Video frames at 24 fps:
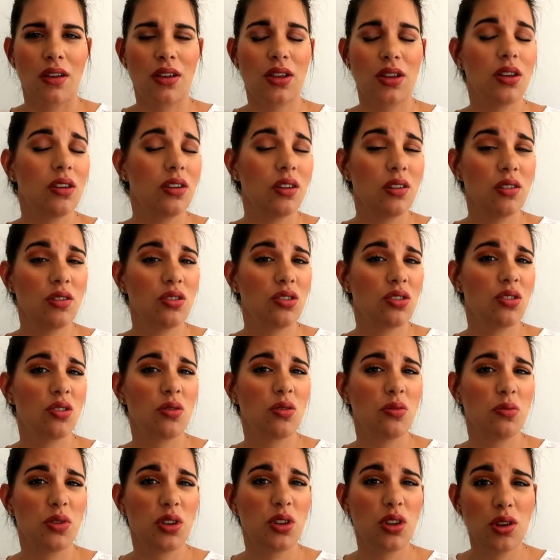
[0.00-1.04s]

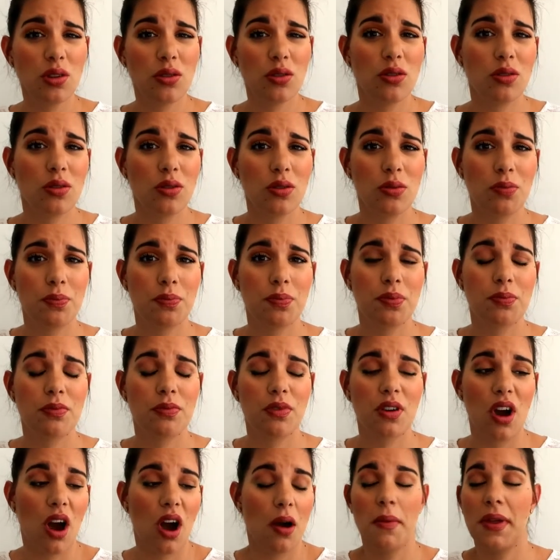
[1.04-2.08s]
YouTube, YouTube
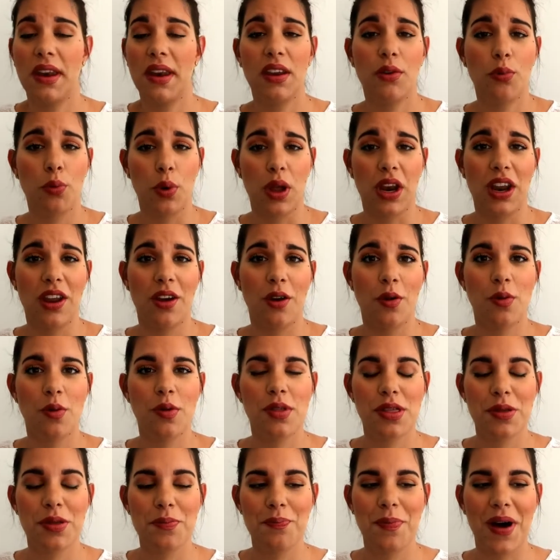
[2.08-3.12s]
comedy videos
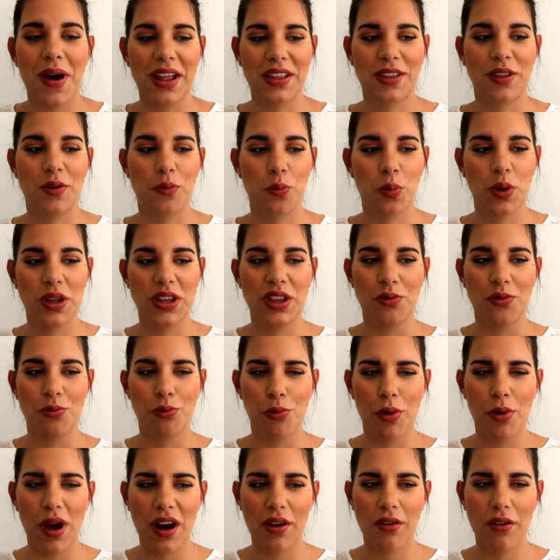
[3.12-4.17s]
but with
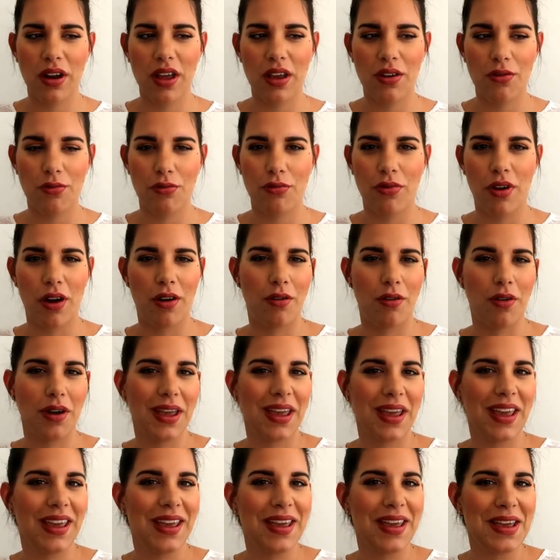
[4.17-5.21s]
very
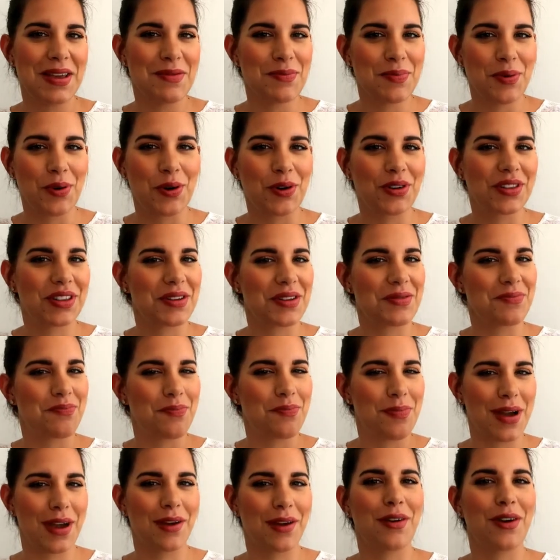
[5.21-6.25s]
very important
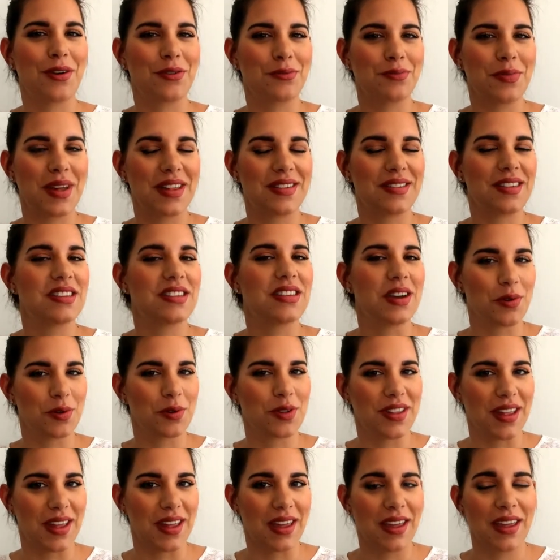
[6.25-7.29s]
background message I
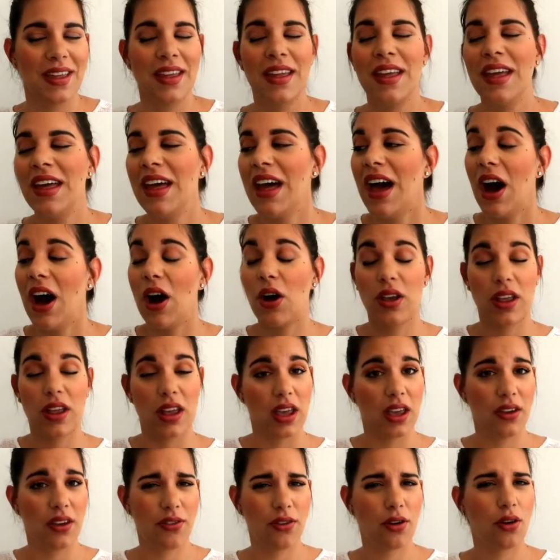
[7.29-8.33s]
would say.
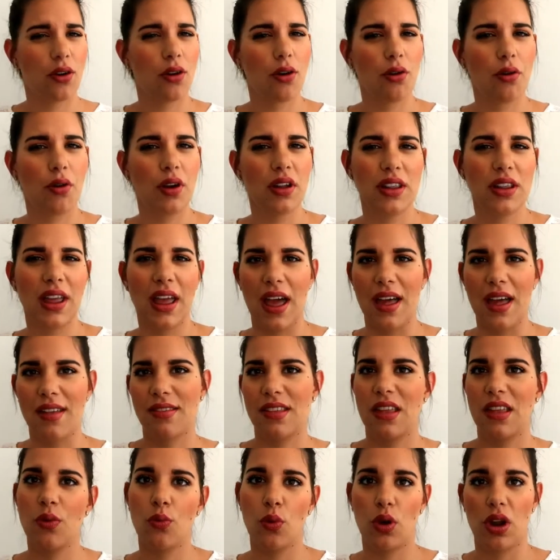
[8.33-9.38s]
Okay, if you're already
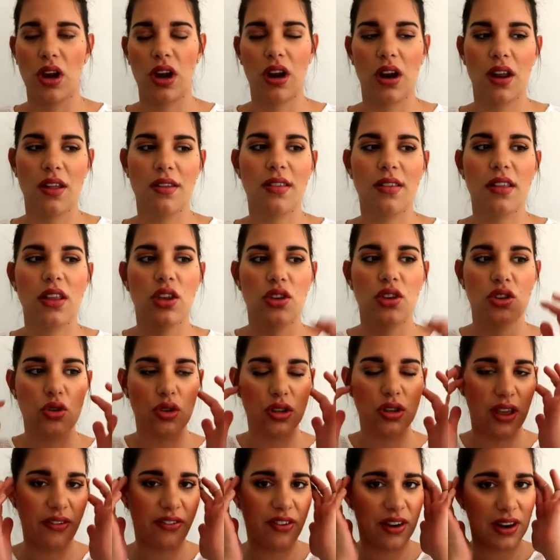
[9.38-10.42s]
asking what it is, you
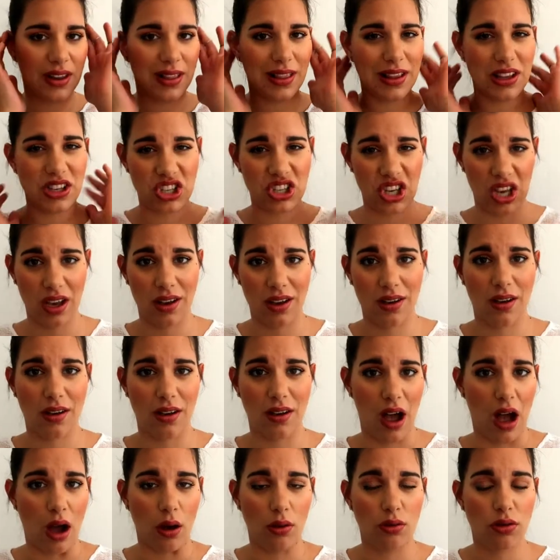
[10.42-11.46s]
should definitely check
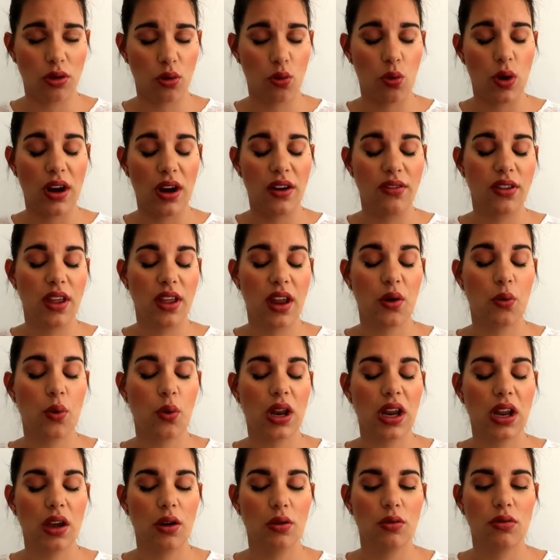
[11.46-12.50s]
out one of their
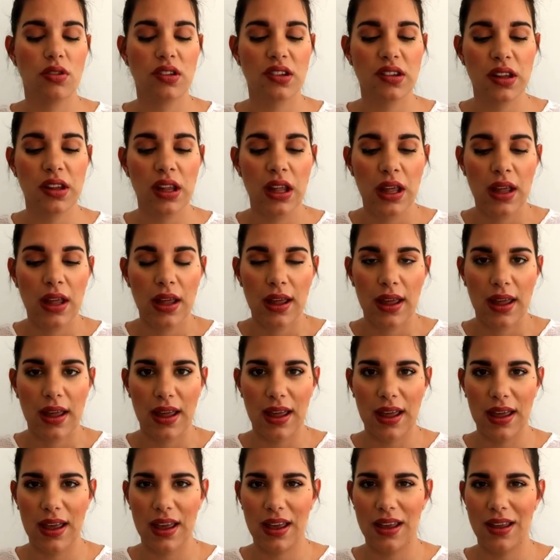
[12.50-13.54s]
videos
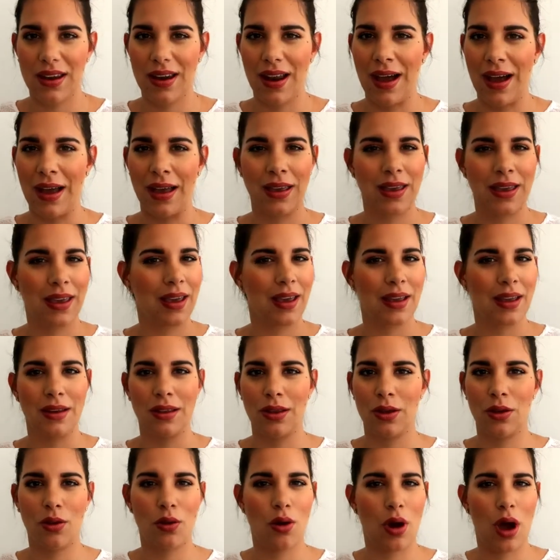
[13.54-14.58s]
and I
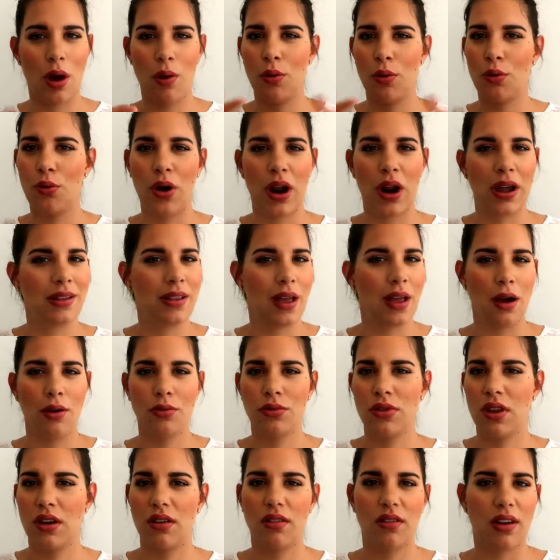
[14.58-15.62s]
can, you know, I will write
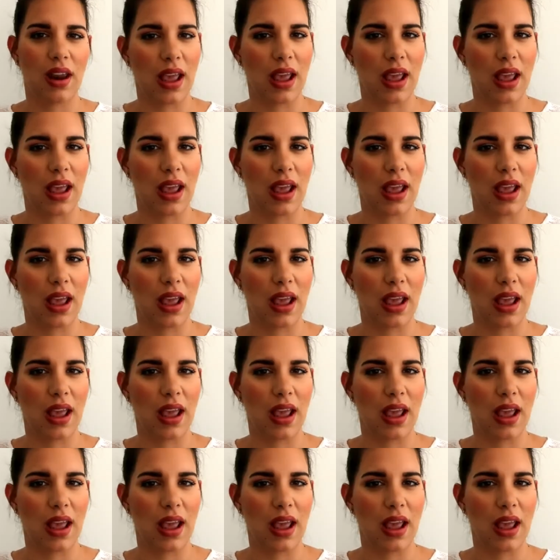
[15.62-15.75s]
down their